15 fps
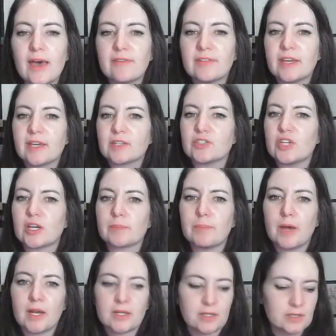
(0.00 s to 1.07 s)
you have like a
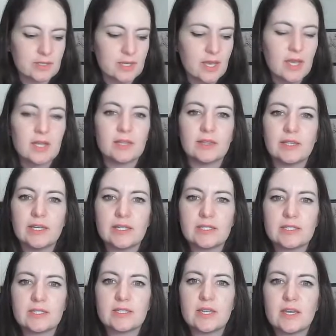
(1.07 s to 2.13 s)
checkbox
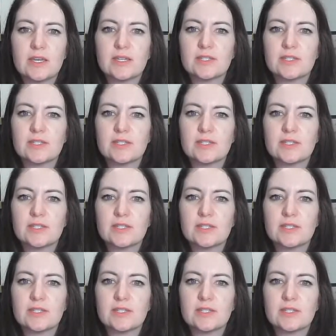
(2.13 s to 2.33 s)
list.